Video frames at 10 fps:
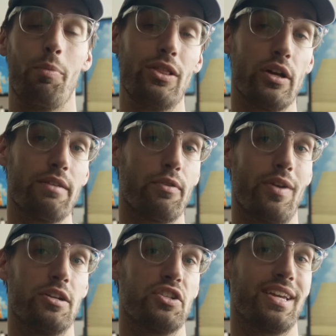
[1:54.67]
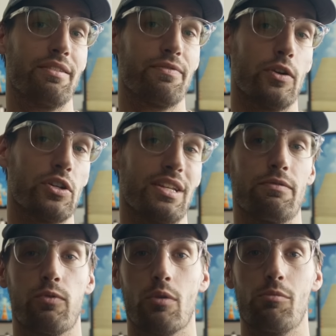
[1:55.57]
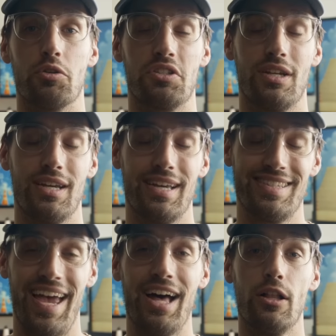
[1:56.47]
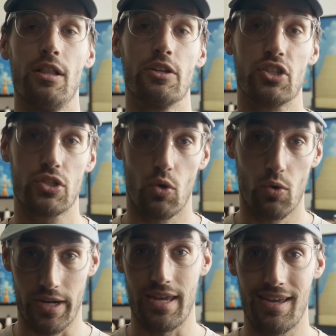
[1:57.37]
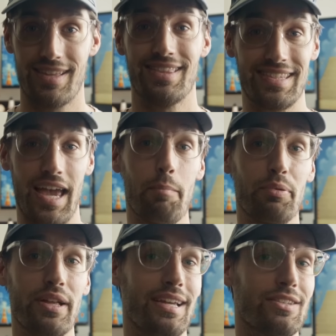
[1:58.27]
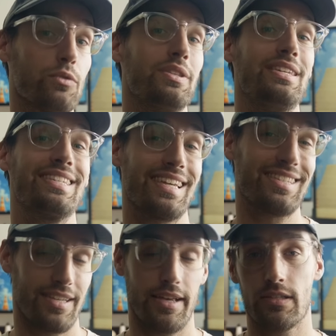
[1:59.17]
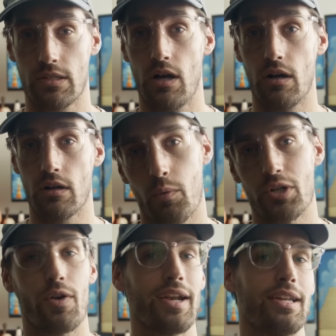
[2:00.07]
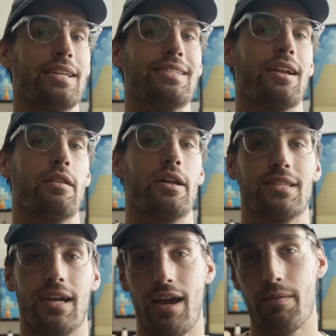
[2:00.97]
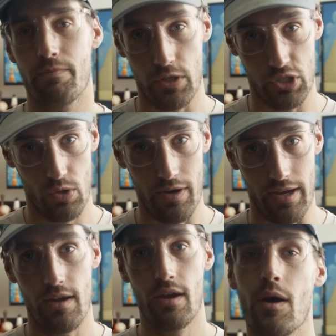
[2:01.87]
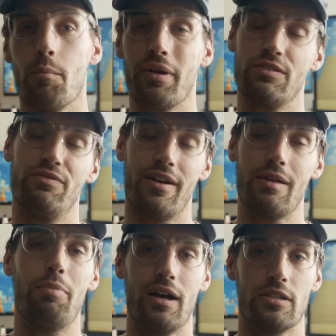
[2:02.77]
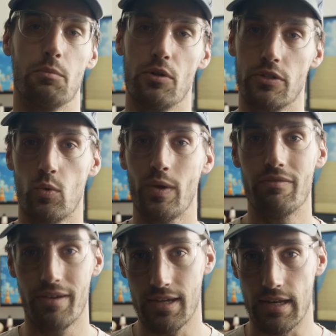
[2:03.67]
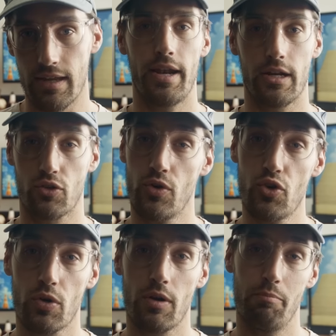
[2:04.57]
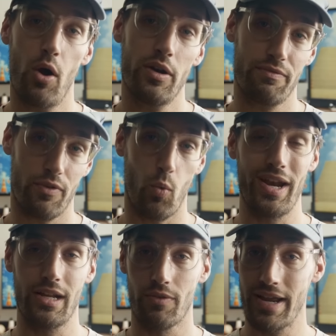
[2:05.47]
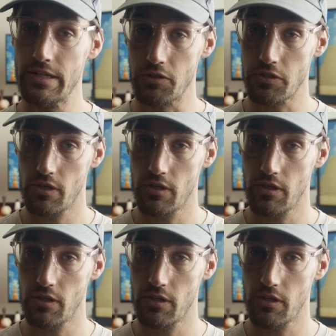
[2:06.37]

be looking for renders that can first and foremost tell a story. The template is only 6 seconds long, which granted is not a lot of time for story, but it's very possible to weave in and a crucial component for winning renders.